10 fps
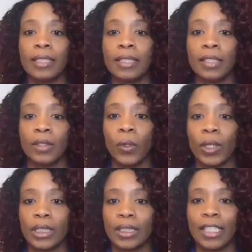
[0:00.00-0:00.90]
this is an
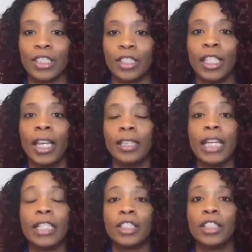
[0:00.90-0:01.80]
organization
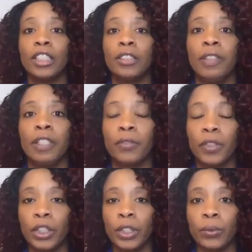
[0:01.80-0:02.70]
that is a good fit for
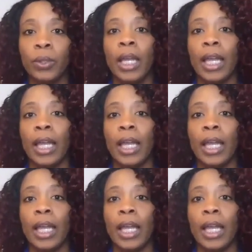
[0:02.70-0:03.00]
you